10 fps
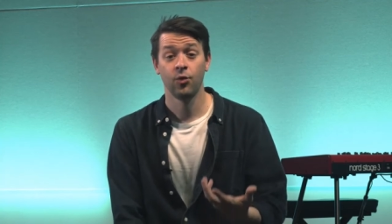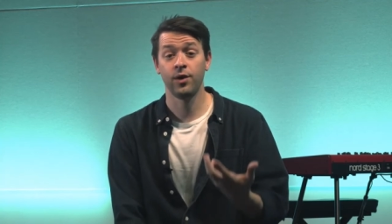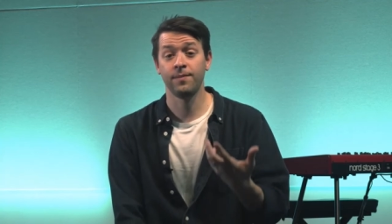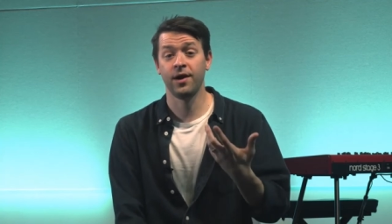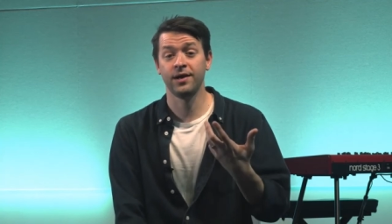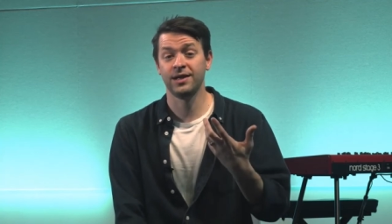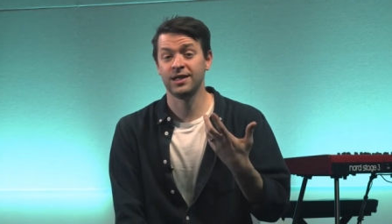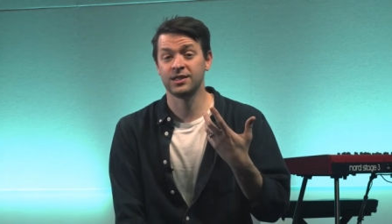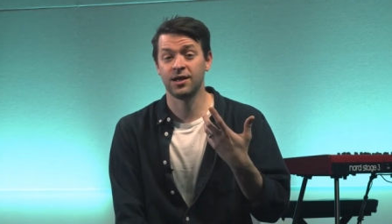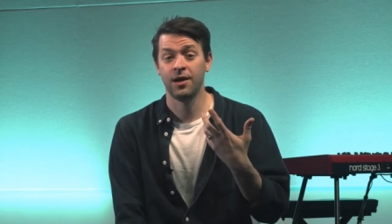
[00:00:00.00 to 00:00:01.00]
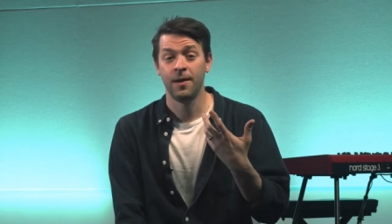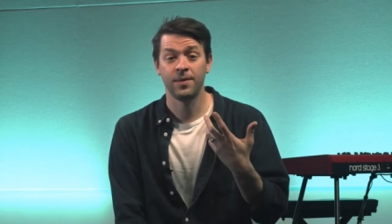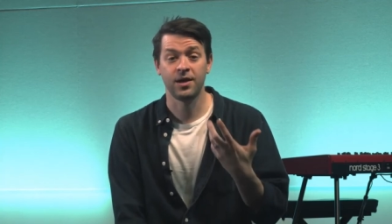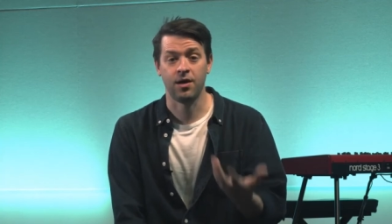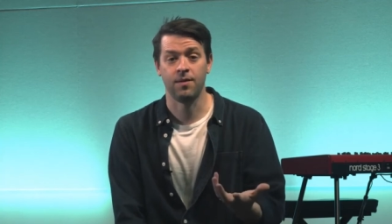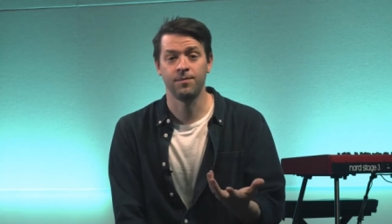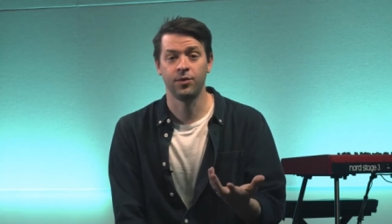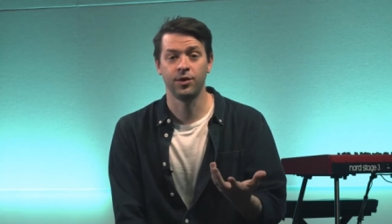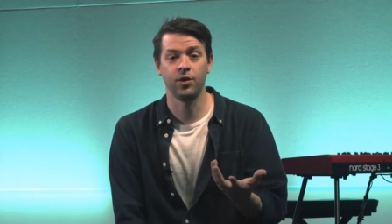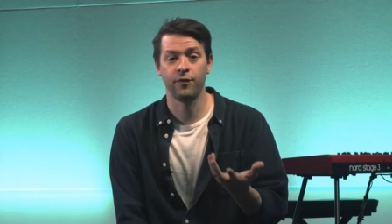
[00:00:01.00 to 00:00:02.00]
We might need to be
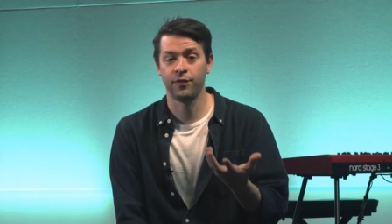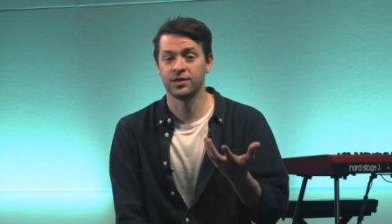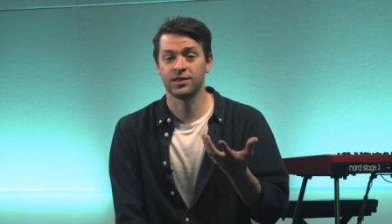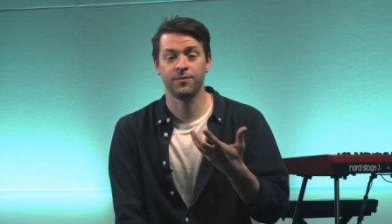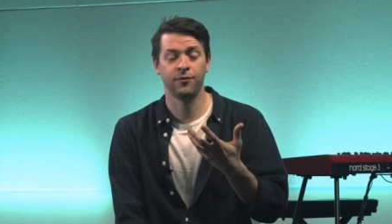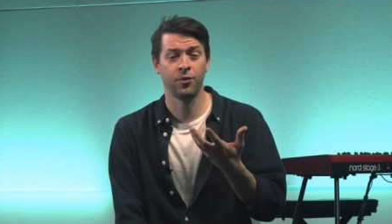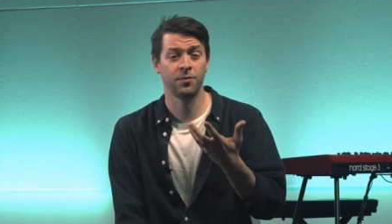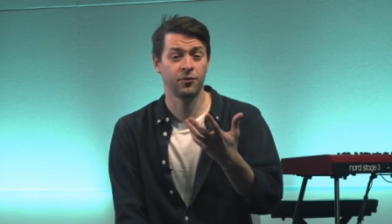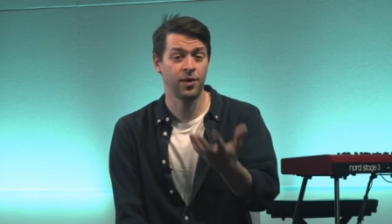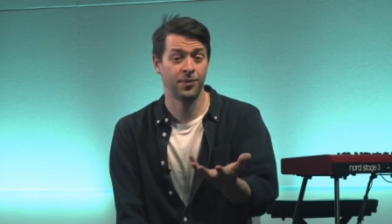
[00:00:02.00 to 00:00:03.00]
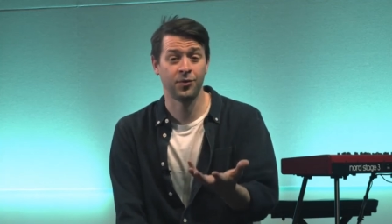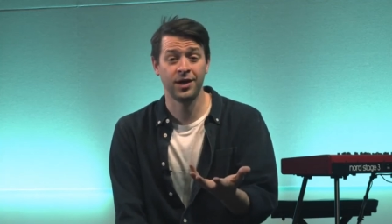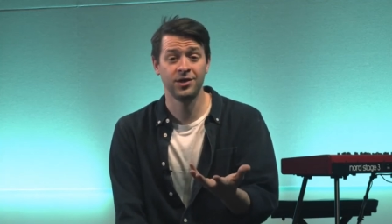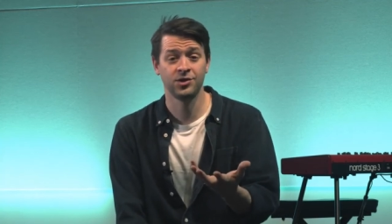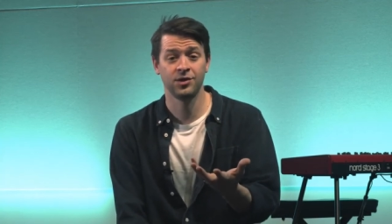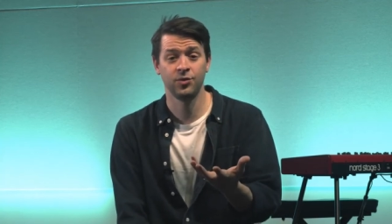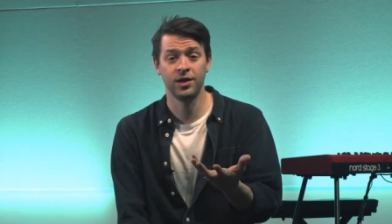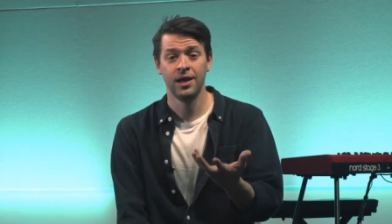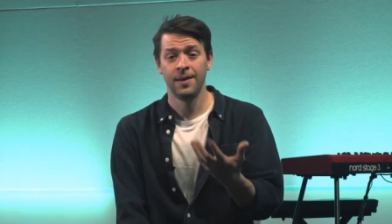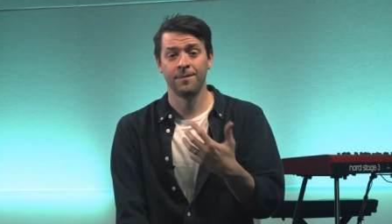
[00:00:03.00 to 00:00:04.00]
humble and offer some form of reparation. We
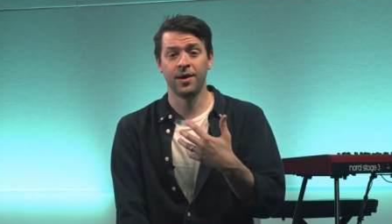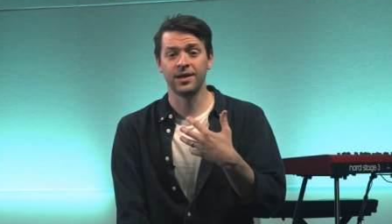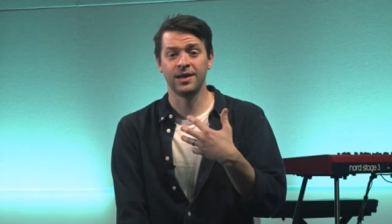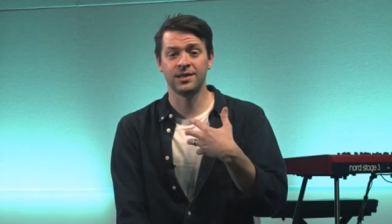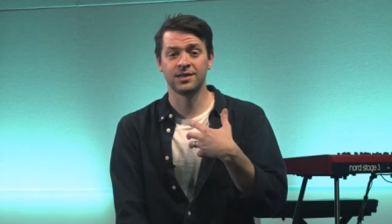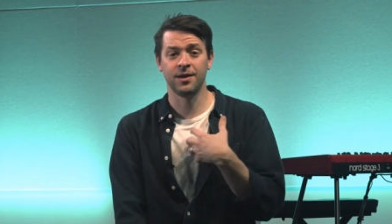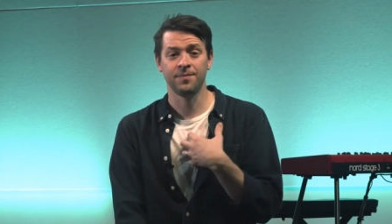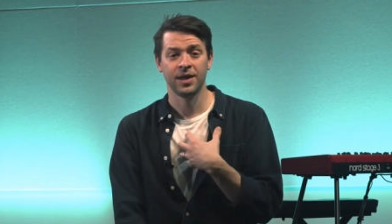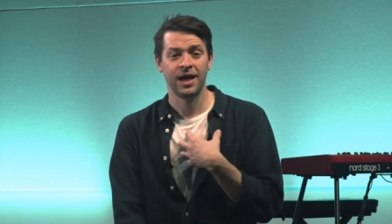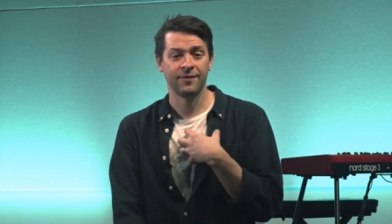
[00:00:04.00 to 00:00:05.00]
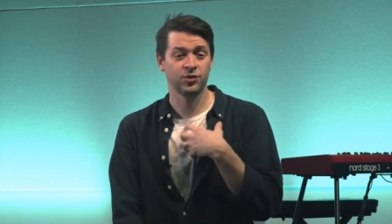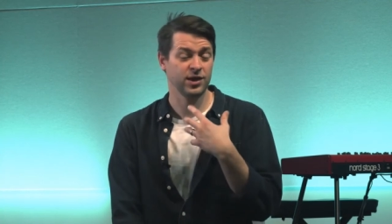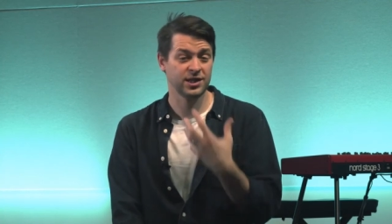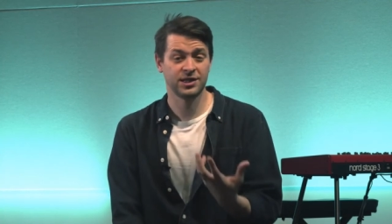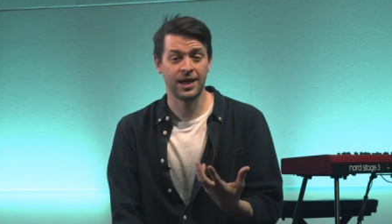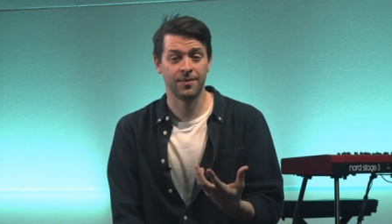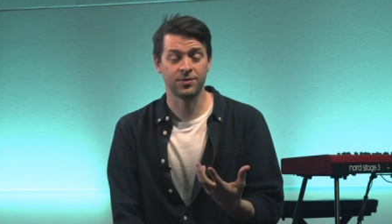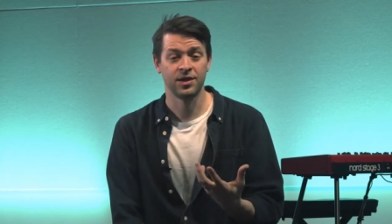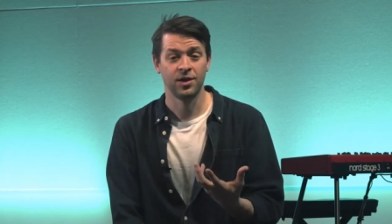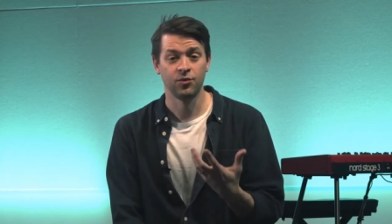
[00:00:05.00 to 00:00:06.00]
might need to have to
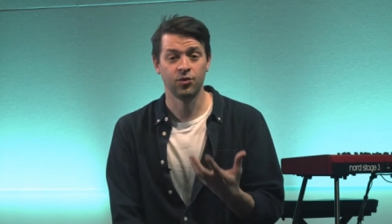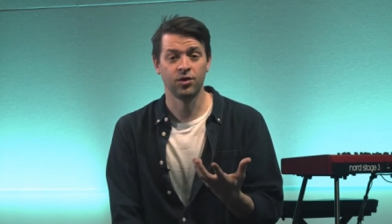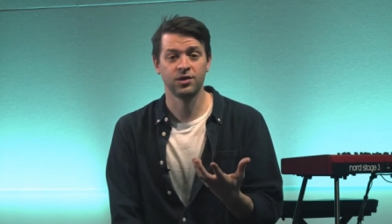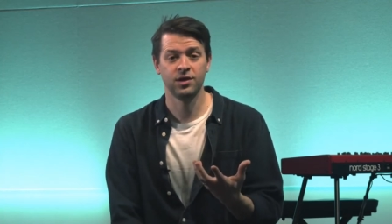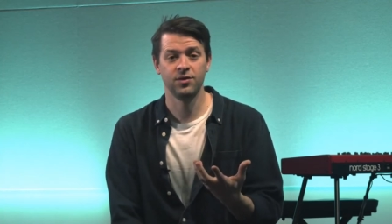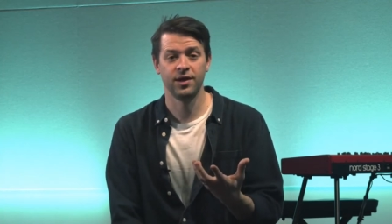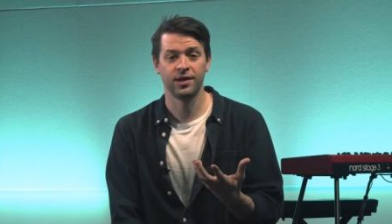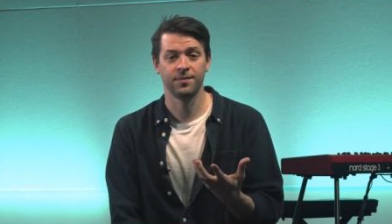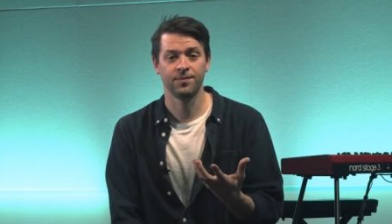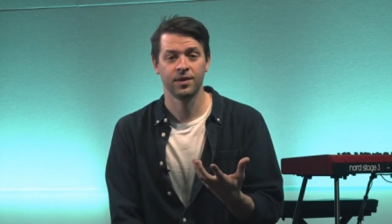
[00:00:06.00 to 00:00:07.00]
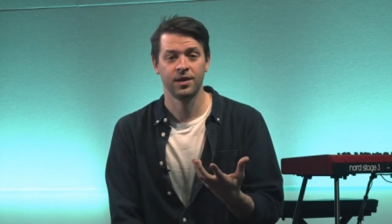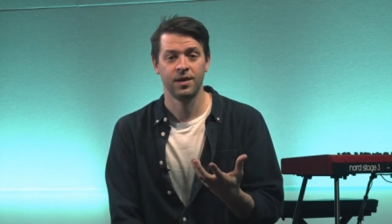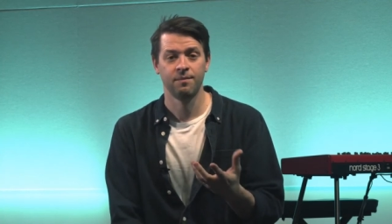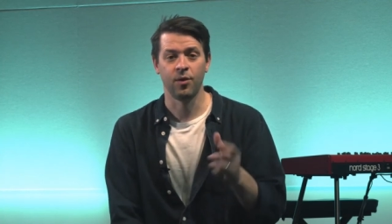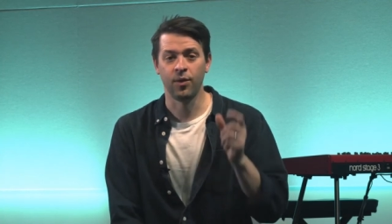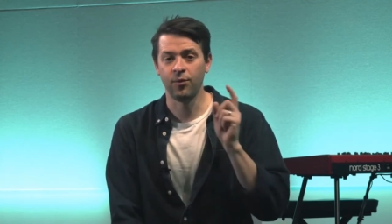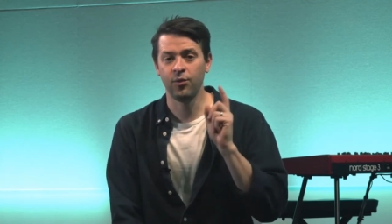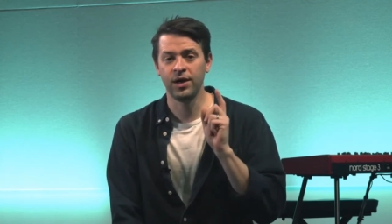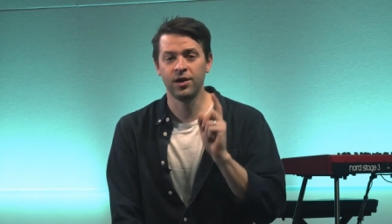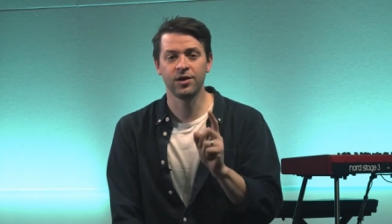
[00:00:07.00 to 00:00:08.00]
accept wrongdoing. But when
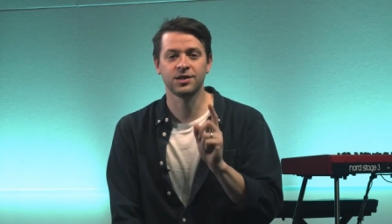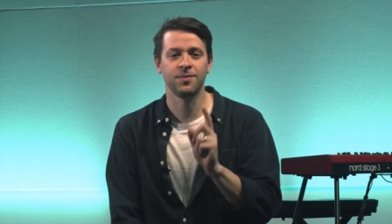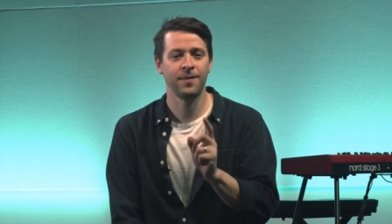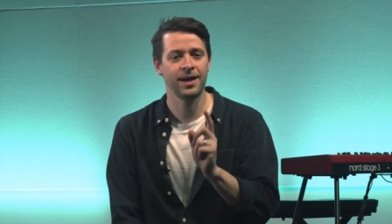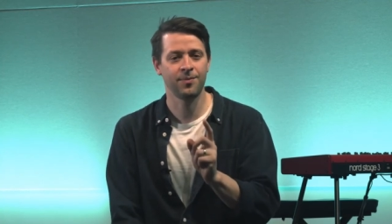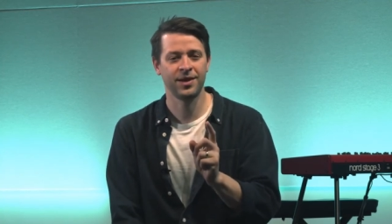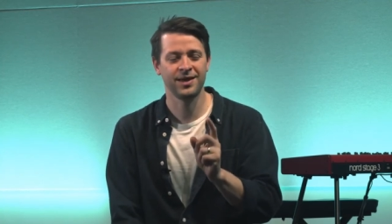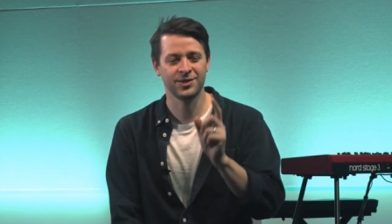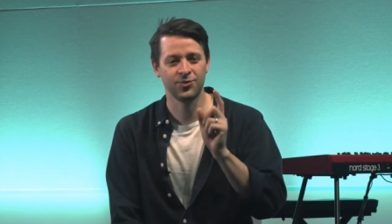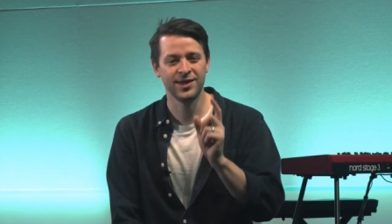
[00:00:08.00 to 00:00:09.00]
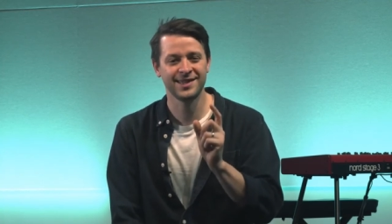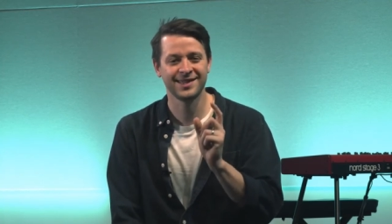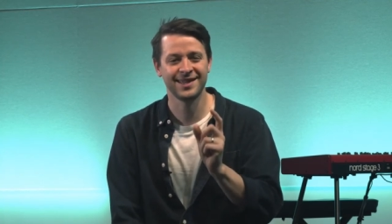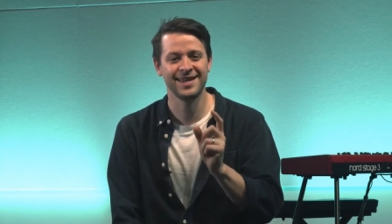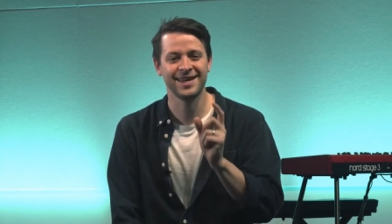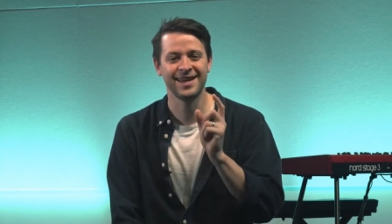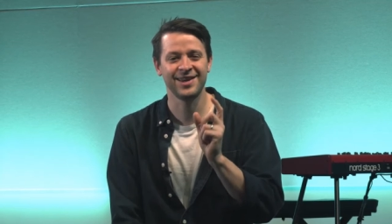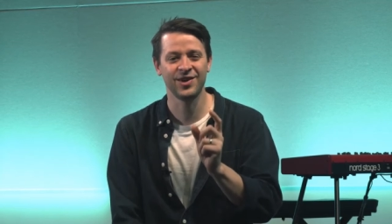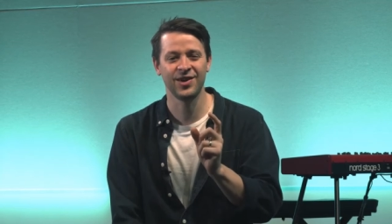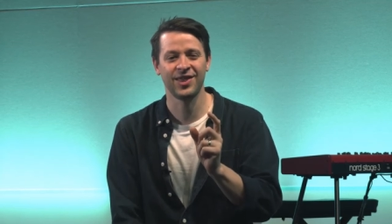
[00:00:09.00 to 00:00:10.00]
we look to make peace, we seek a
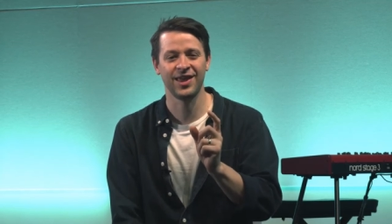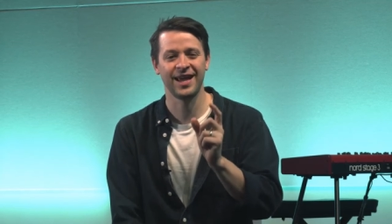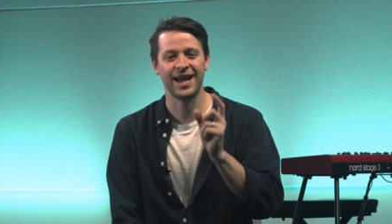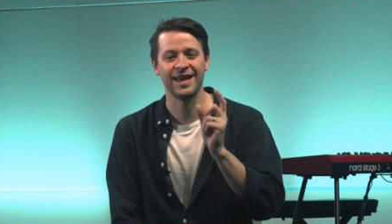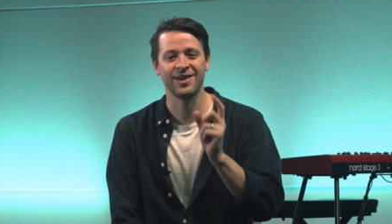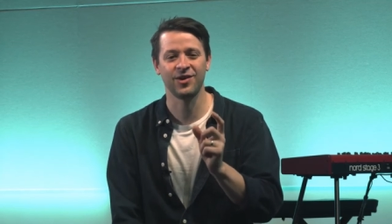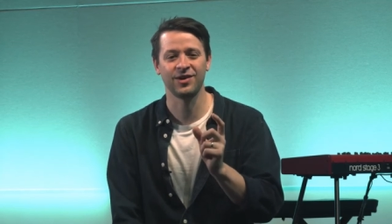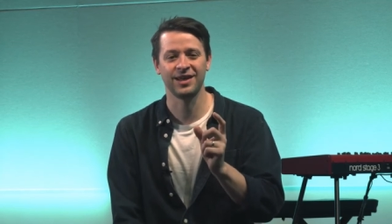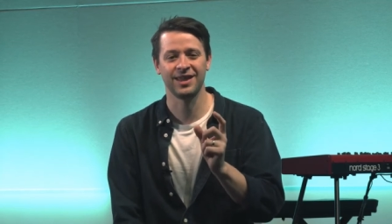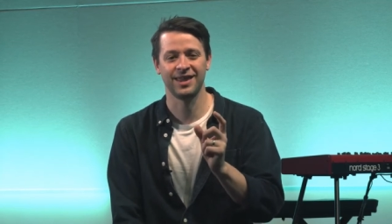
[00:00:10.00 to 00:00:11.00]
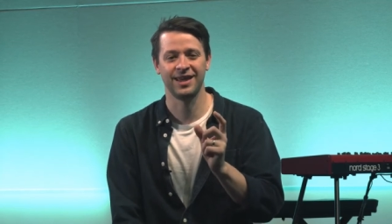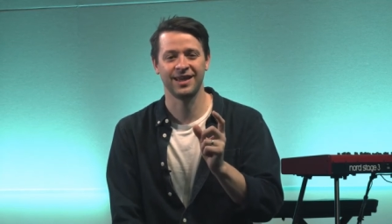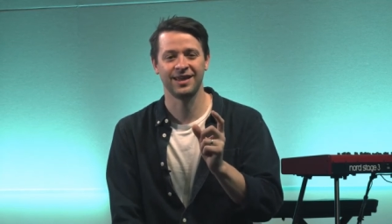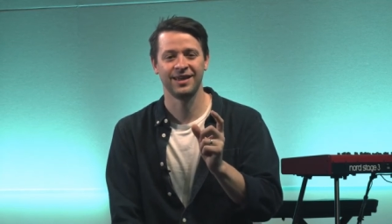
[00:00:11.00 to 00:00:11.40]
good thing and a godly thing.